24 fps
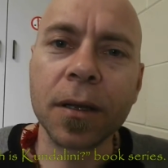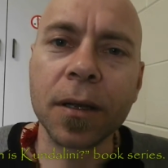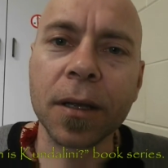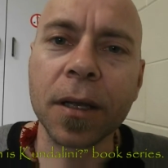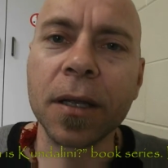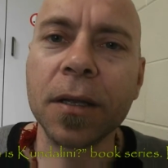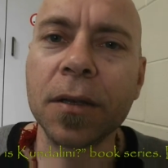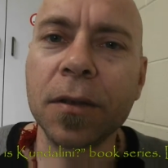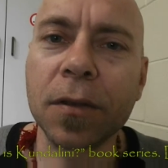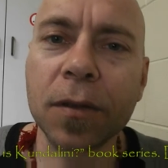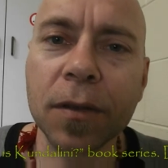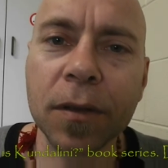
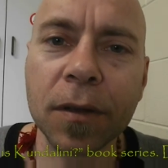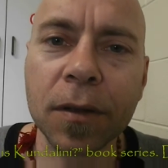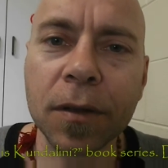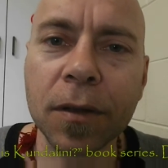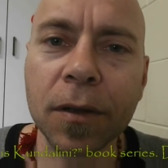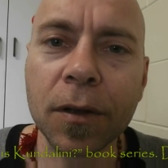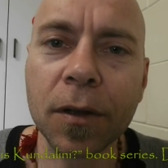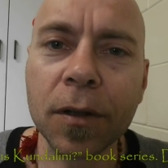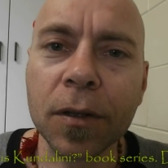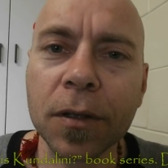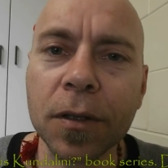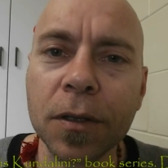into the
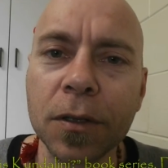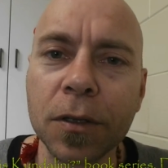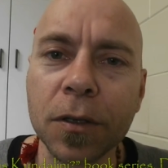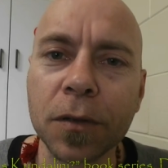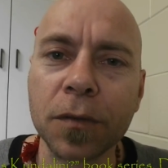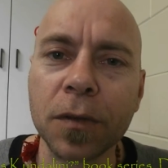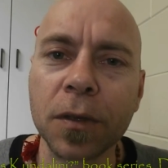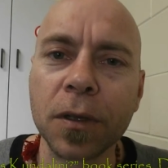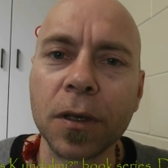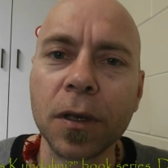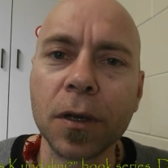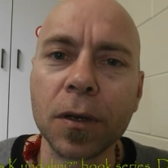knowledge
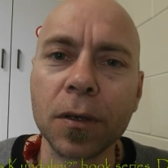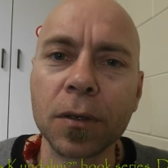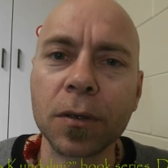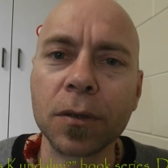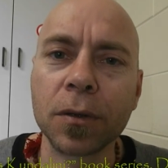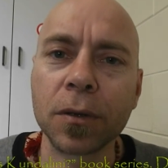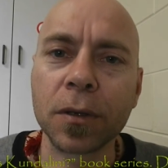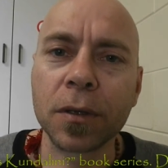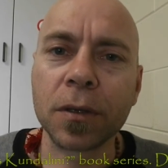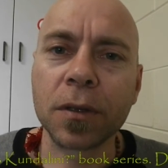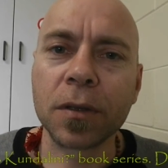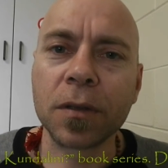of the
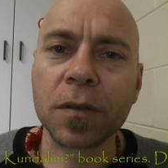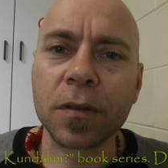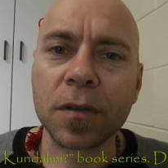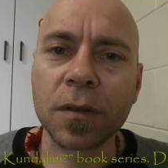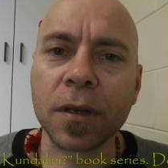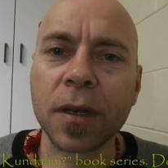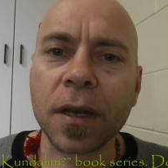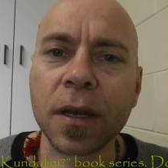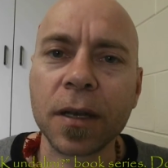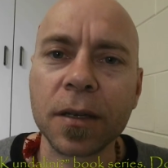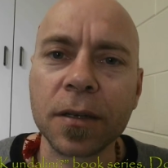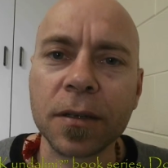yoga and the
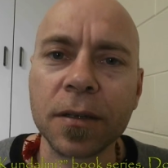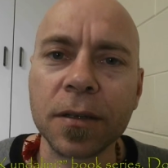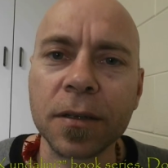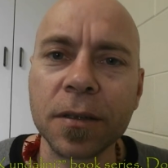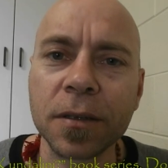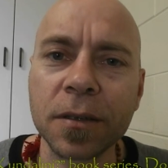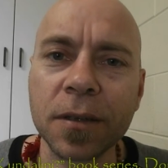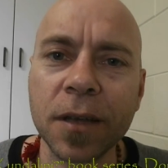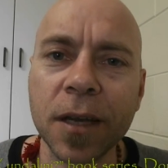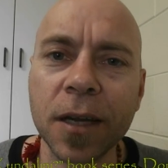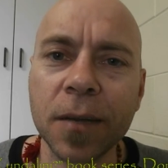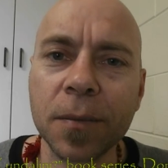
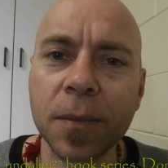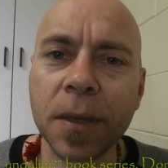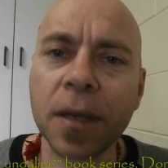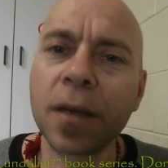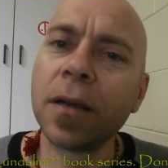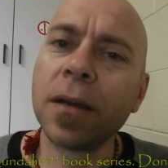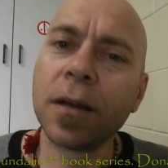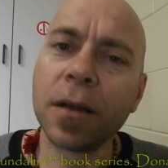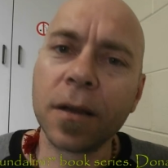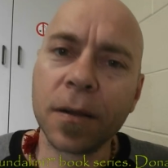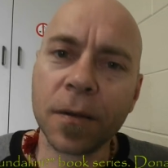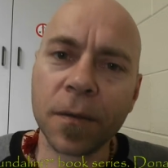Sanatana Dharma,
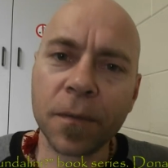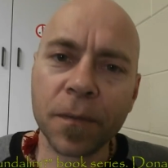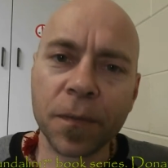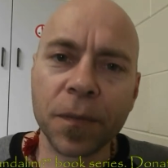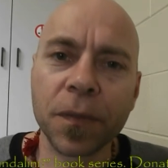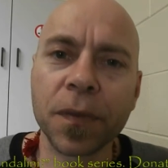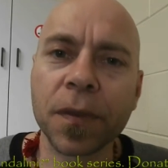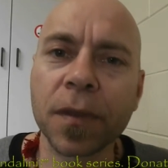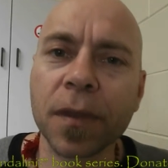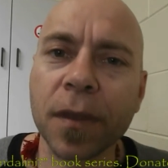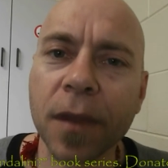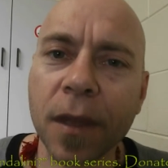
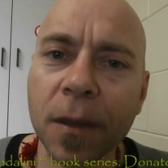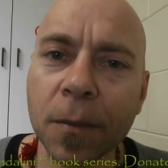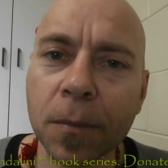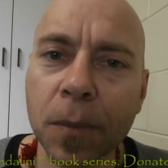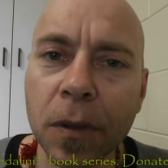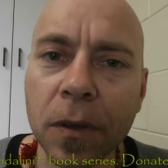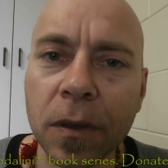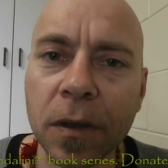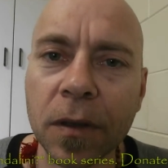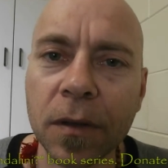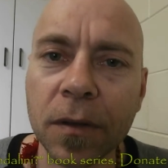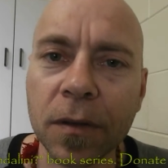then
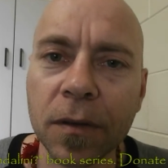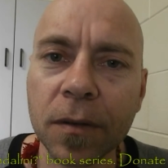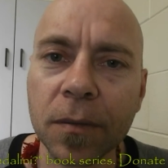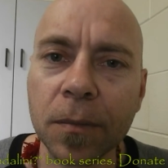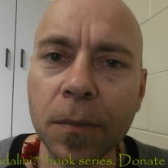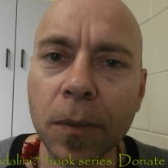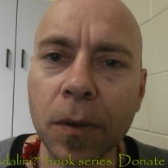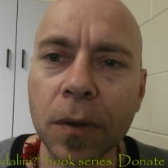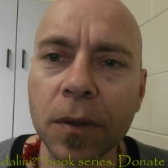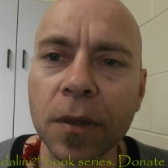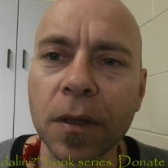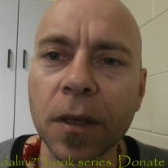please
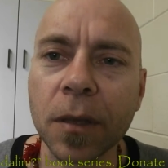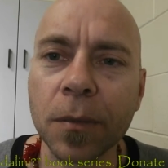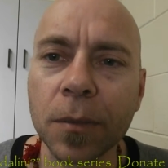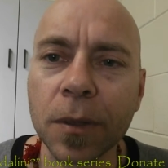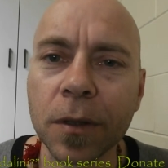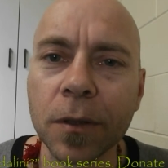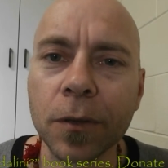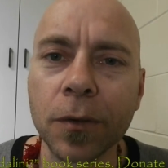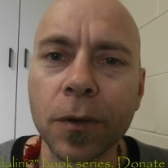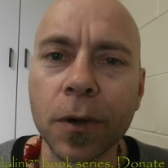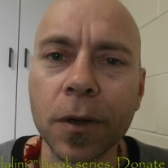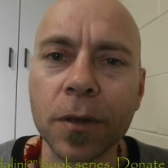point them
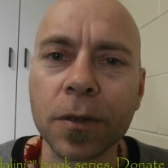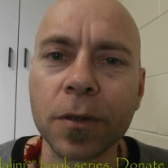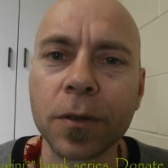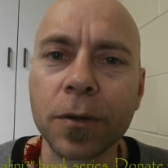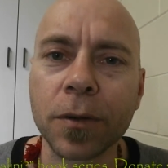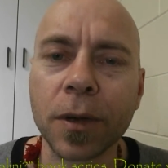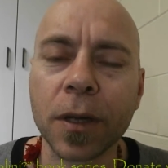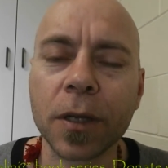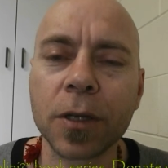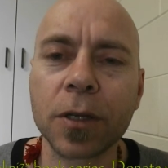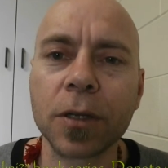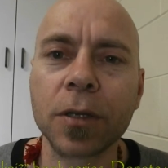in the right
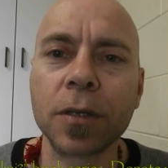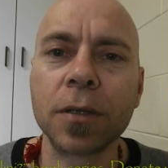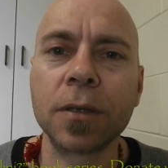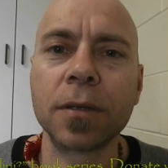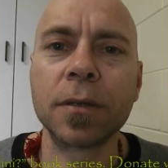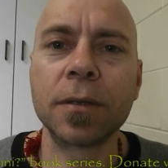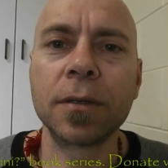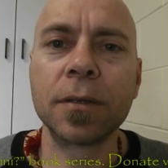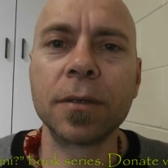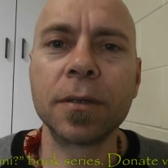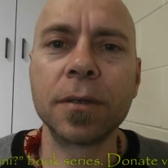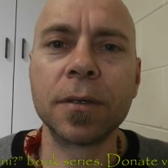direction.
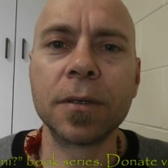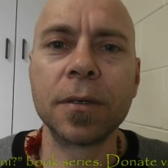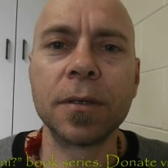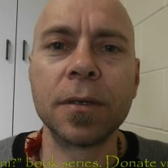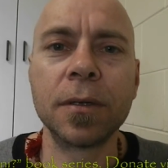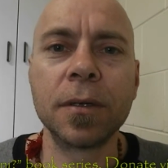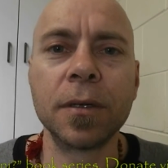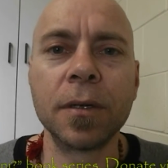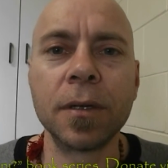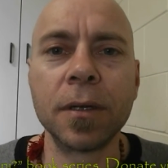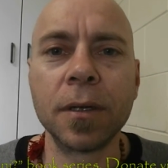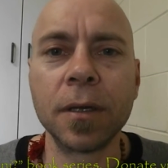
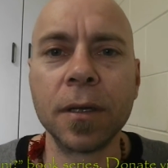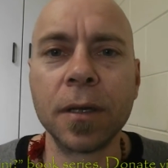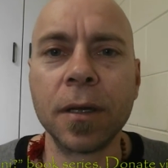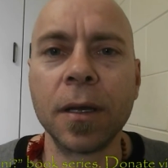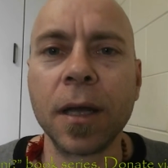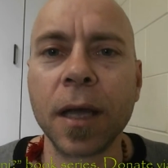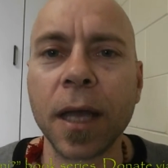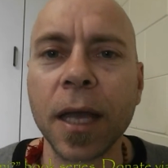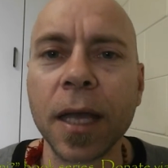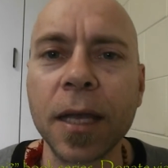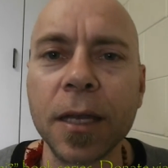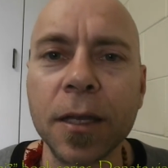
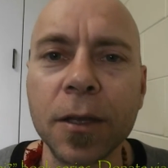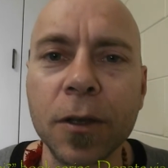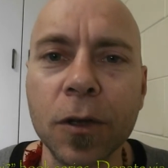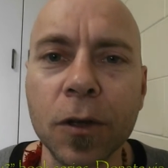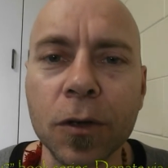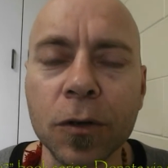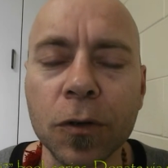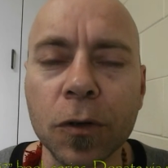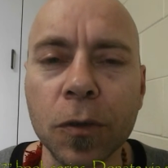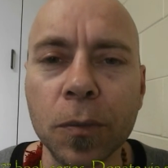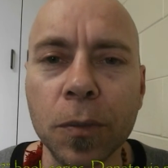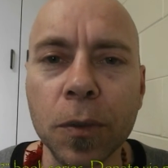Any
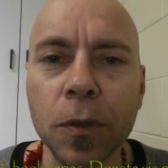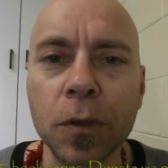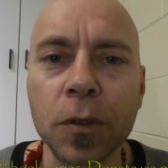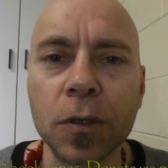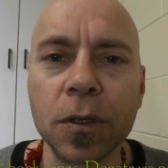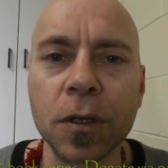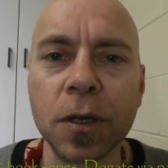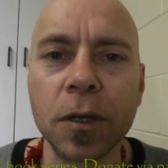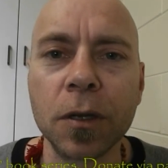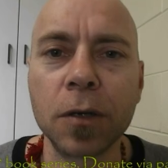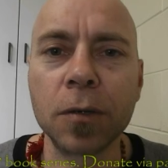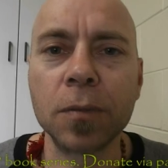
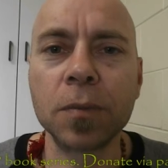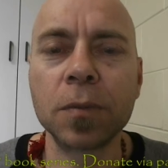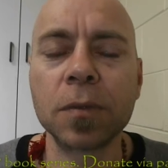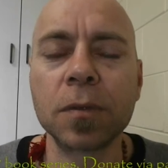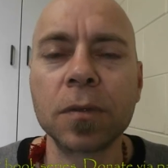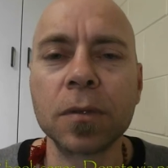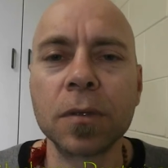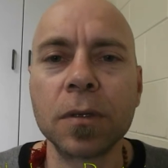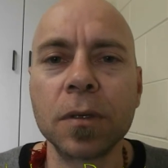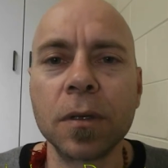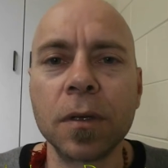contribution helps.